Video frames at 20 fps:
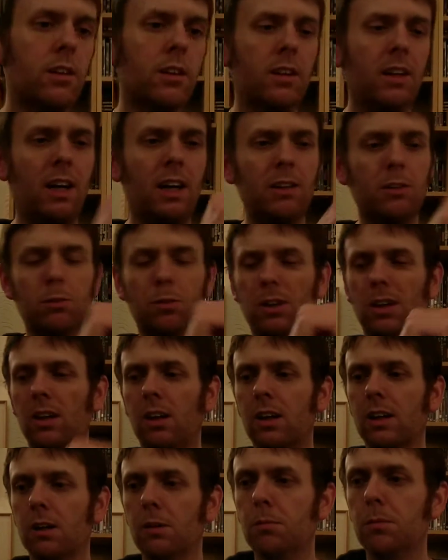That is one I'd
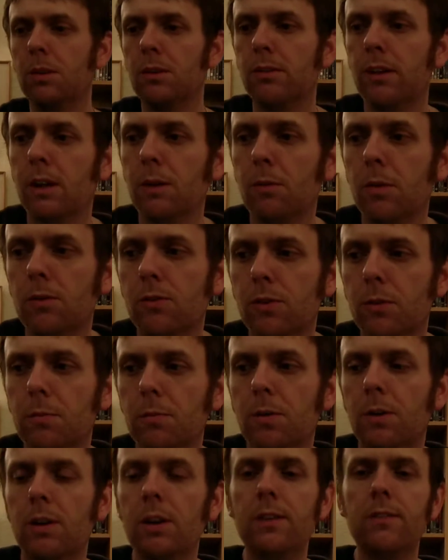like on Blu-ray at some
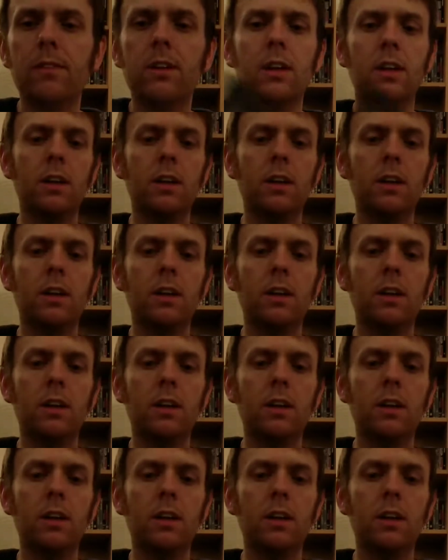point.